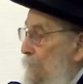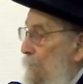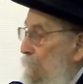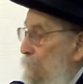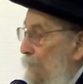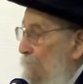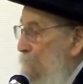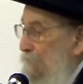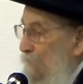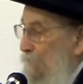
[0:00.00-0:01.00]
gave it
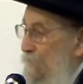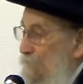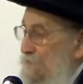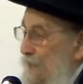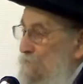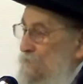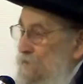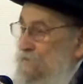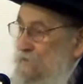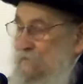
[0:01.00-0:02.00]
up. What's
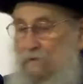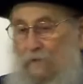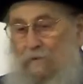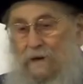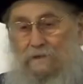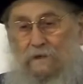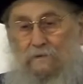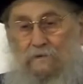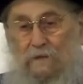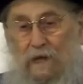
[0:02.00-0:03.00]
happening to me? Why did I
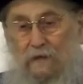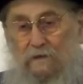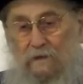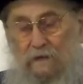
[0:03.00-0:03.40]
do that?